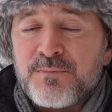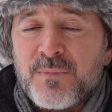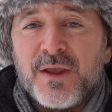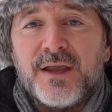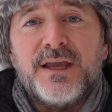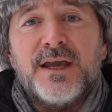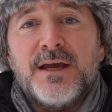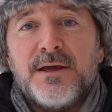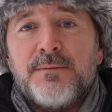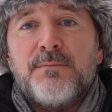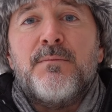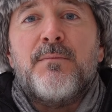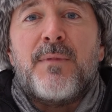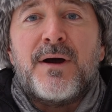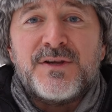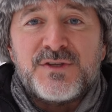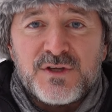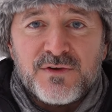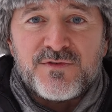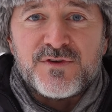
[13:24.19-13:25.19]
Again,
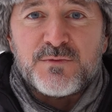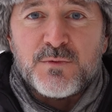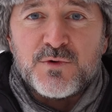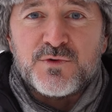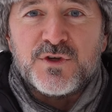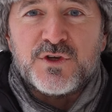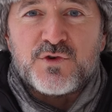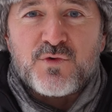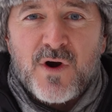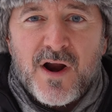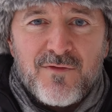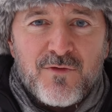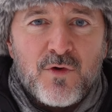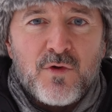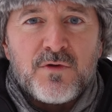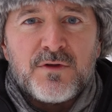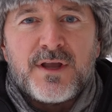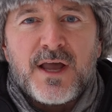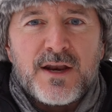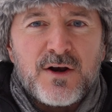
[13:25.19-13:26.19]
my stuff is mostly
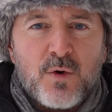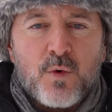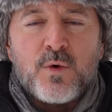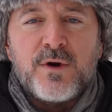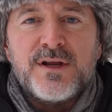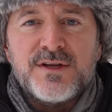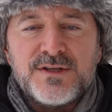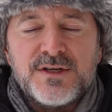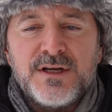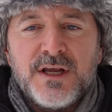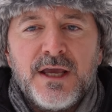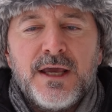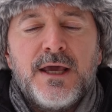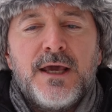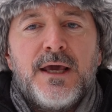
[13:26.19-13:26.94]
travel kind of oriented,